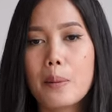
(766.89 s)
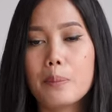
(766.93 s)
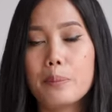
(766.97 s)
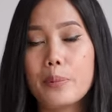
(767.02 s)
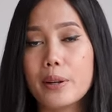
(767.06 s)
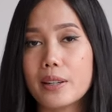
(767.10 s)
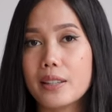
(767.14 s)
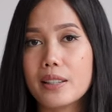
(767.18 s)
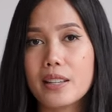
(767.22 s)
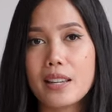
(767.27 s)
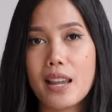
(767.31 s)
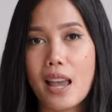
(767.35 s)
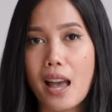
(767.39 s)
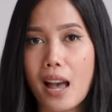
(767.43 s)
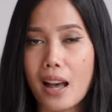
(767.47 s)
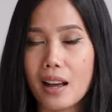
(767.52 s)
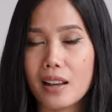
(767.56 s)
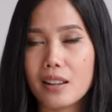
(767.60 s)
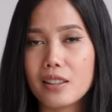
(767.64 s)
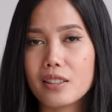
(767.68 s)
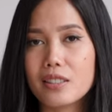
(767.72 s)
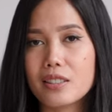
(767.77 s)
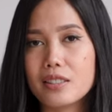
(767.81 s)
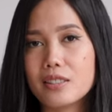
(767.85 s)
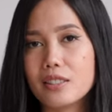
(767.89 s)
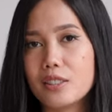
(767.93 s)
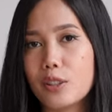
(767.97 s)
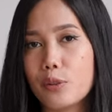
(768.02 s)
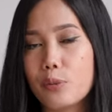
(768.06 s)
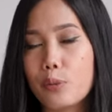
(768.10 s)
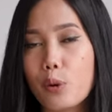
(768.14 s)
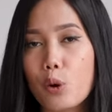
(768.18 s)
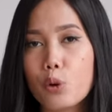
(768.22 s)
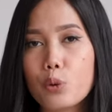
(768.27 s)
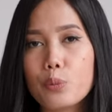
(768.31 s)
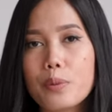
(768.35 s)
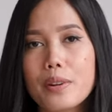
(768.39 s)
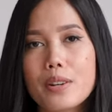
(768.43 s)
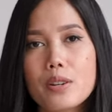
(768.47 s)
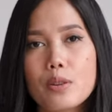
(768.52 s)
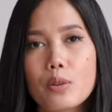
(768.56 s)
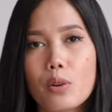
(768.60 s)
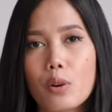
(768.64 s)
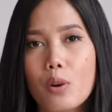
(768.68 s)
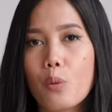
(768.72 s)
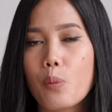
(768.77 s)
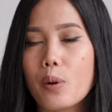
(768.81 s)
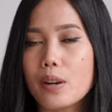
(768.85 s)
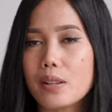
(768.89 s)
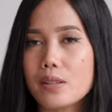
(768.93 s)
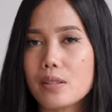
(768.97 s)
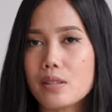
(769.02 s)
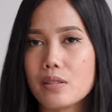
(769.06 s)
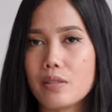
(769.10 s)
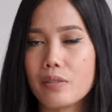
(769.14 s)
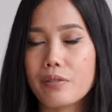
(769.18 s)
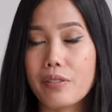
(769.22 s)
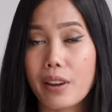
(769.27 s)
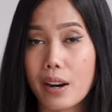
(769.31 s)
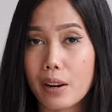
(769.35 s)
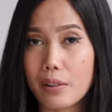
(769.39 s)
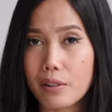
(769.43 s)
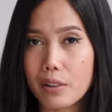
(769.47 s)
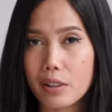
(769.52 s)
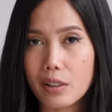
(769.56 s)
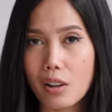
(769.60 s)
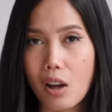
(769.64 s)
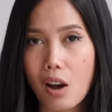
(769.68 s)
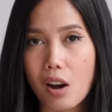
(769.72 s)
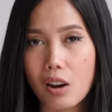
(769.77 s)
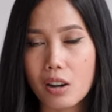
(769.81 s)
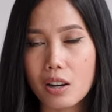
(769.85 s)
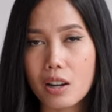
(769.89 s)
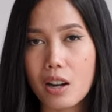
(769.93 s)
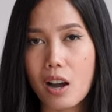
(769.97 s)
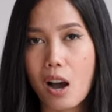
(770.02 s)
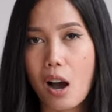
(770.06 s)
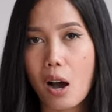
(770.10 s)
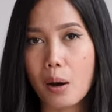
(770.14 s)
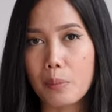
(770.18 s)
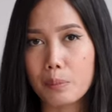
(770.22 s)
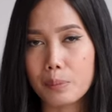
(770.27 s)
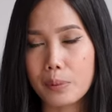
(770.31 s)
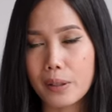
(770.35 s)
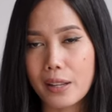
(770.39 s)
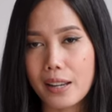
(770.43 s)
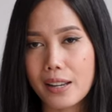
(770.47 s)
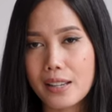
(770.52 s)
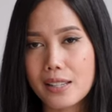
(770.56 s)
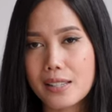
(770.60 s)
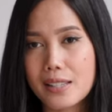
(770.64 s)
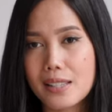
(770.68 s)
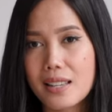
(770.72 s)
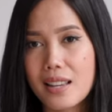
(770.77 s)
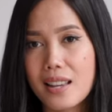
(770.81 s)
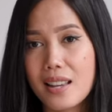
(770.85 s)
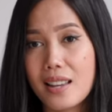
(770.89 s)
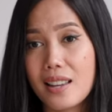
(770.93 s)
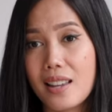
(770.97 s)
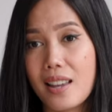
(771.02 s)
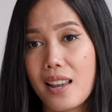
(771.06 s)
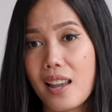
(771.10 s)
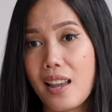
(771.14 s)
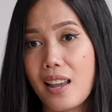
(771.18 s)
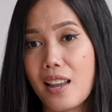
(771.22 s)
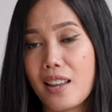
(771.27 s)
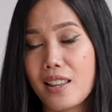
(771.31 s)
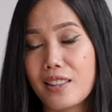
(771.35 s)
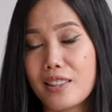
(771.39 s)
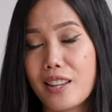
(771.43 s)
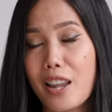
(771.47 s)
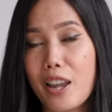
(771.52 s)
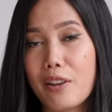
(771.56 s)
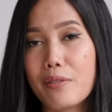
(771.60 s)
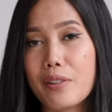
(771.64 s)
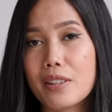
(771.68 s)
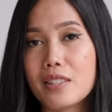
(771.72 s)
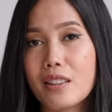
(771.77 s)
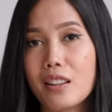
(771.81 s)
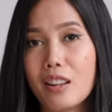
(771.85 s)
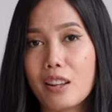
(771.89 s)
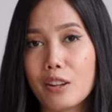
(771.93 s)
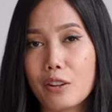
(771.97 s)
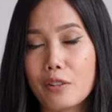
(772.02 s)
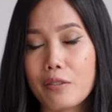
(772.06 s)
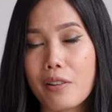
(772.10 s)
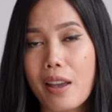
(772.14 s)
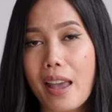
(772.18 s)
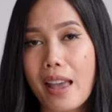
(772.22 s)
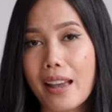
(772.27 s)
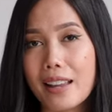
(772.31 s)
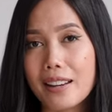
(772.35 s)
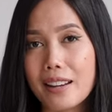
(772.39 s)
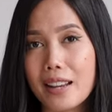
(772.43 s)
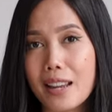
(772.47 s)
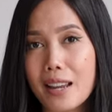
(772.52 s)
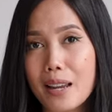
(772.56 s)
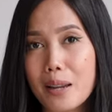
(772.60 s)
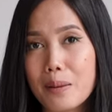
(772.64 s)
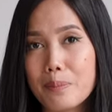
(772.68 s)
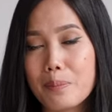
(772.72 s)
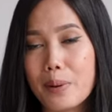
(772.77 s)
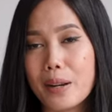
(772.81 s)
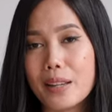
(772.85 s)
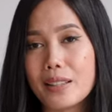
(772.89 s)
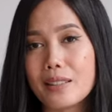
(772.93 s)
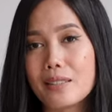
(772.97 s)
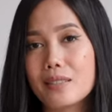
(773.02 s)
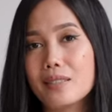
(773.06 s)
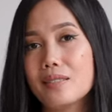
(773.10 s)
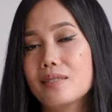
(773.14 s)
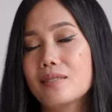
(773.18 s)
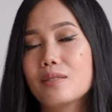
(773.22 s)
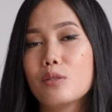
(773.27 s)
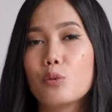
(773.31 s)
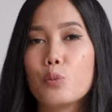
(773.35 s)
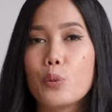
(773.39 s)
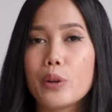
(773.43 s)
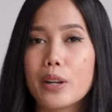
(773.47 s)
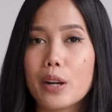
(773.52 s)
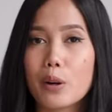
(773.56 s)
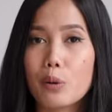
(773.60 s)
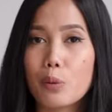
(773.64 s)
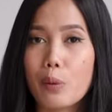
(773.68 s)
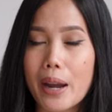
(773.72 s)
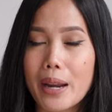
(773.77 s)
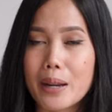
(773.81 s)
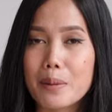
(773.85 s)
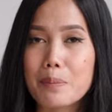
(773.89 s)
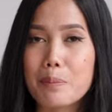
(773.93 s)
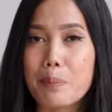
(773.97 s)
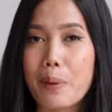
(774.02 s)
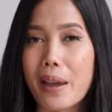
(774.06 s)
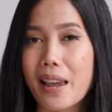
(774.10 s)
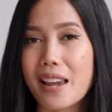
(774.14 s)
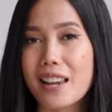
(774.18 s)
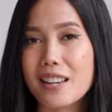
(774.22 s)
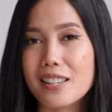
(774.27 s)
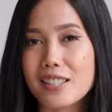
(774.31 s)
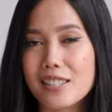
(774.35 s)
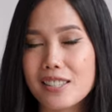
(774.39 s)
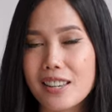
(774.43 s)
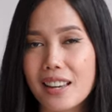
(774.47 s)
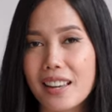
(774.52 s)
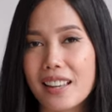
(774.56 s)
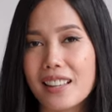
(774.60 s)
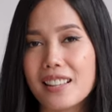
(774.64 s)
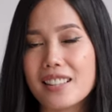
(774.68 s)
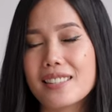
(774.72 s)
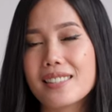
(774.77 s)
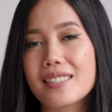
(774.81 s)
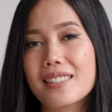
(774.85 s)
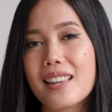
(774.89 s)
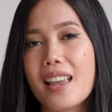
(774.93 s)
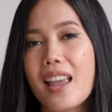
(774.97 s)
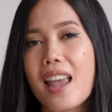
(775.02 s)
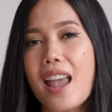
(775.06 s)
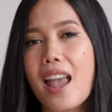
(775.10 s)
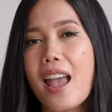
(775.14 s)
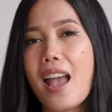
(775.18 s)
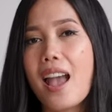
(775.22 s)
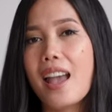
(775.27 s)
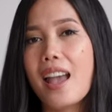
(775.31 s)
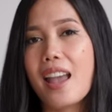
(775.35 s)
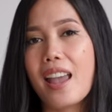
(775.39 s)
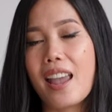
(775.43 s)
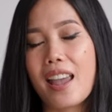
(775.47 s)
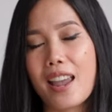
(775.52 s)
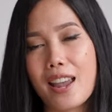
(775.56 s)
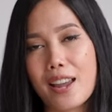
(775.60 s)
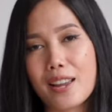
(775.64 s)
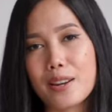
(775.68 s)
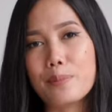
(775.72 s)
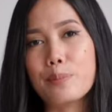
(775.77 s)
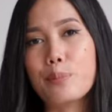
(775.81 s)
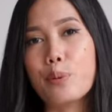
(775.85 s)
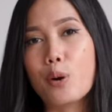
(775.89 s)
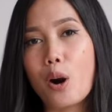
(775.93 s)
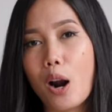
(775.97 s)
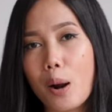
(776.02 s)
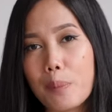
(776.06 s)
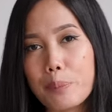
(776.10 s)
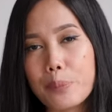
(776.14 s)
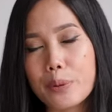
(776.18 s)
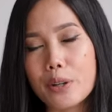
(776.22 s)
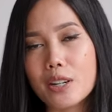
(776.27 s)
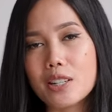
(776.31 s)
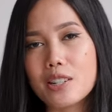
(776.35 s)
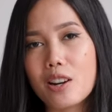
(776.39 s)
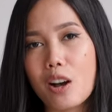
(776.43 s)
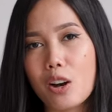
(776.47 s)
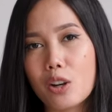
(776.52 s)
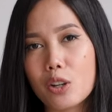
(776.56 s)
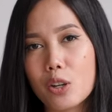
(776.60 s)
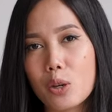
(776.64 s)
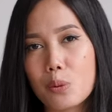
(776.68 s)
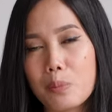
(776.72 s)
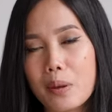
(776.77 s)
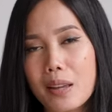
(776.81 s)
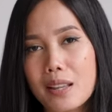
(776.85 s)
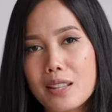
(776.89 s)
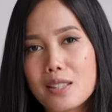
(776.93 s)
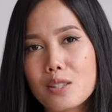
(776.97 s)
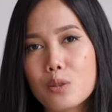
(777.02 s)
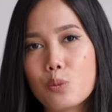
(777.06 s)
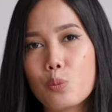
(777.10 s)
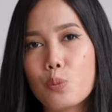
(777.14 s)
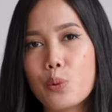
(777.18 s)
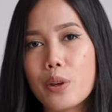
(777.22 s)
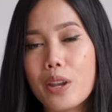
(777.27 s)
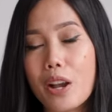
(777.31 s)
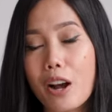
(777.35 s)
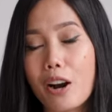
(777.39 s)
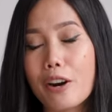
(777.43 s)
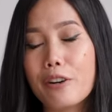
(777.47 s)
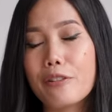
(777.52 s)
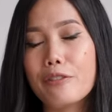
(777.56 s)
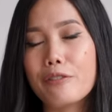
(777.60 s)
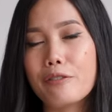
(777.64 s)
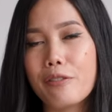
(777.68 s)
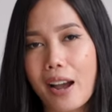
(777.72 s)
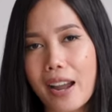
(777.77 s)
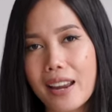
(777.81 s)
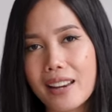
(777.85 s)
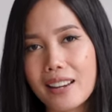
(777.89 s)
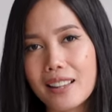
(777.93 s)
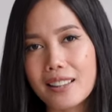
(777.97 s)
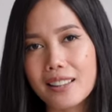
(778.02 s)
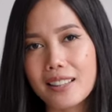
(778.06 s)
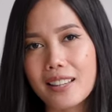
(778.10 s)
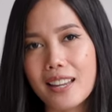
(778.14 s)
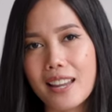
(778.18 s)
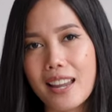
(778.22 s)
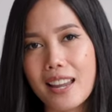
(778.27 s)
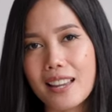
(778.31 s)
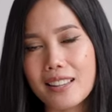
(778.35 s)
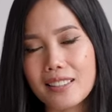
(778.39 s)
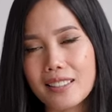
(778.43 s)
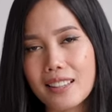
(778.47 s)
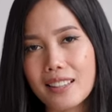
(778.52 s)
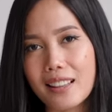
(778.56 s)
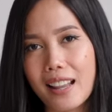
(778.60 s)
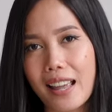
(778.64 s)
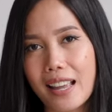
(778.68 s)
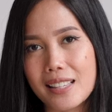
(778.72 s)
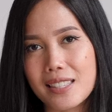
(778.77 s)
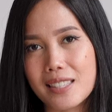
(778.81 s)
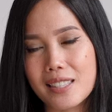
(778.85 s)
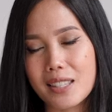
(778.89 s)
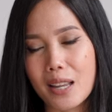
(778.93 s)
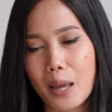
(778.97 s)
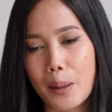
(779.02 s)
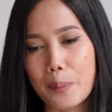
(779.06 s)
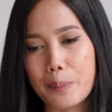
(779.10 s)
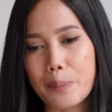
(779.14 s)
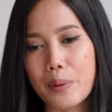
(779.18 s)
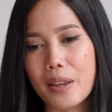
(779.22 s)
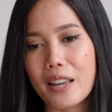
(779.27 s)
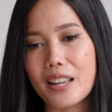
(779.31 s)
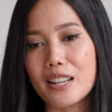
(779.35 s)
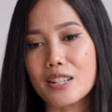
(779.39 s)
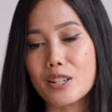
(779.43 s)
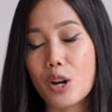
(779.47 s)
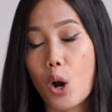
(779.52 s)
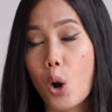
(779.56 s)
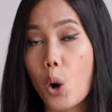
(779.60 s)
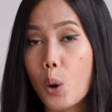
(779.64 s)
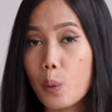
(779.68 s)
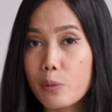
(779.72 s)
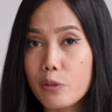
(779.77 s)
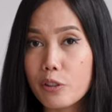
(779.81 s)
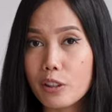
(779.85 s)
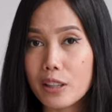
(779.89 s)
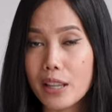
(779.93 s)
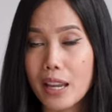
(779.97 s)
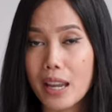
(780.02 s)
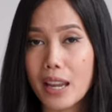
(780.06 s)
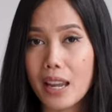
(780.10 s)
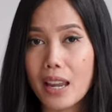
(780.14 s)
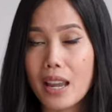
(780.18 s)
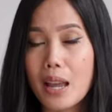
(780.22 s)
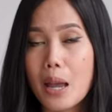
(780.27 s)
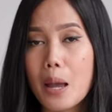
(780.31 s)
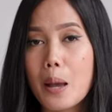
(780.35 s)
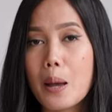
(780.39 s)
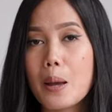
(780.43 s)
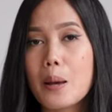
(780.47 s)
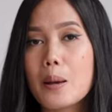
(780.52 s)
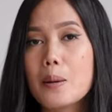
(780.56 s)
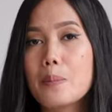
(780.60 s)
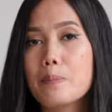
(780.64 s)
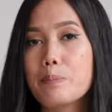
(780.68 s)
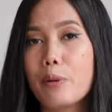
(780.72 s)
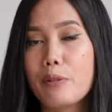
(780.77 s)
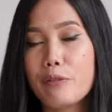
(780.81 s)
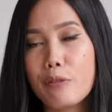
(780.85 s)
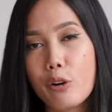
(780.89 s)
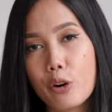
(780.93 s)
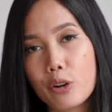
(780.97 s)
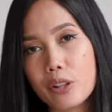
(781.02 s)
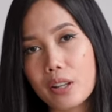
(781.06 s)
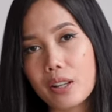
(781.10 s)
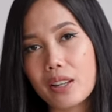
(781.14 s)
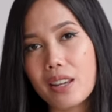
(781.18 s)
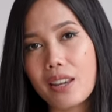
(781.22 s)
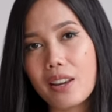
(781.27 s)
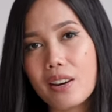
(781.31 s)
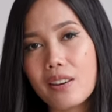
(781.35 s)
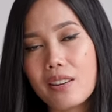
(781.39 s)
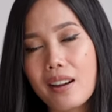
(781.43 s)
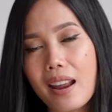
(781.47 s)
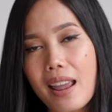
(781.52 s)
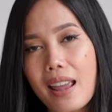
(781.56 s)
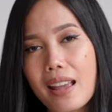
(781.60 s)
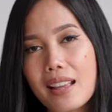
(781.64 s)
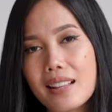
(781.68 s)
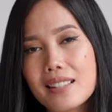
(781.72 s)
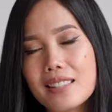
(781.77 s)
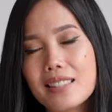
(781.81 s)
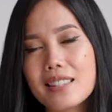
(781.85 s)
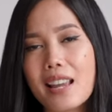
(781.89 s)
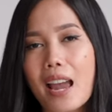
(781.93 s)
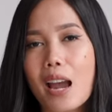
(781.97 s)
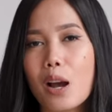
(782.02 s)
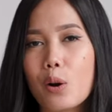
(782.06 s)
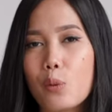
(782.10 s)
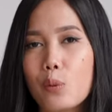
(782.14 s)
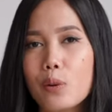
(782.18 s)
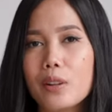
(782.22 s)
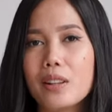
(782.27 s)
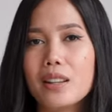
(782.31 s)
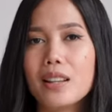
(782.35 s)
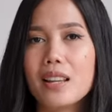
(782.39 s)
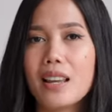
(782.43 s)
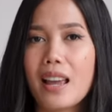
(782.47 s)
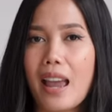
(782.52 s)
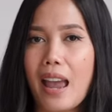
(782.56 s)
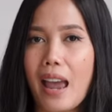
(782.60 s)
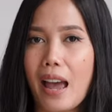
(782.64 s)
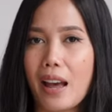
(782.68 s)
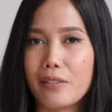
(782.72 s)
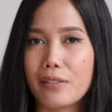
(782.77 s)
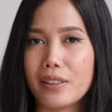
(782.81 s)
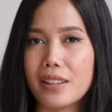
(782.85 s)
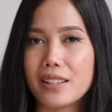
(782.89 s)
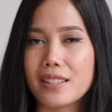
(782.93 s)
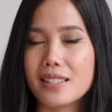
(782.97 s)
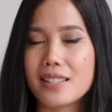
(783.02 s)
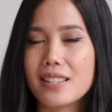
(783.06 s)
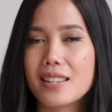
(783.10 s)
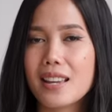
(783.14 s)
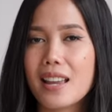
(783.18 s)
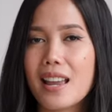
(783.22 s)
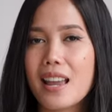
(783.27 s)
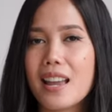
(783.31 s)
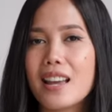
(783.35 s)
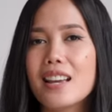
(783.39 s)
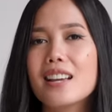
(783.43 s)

But yeah, the road we took was very long, complex, and gave us a lot of headache. But with the right patience and proper documents, we are finally in the last step. And hopefully, before the year ends, I will have it.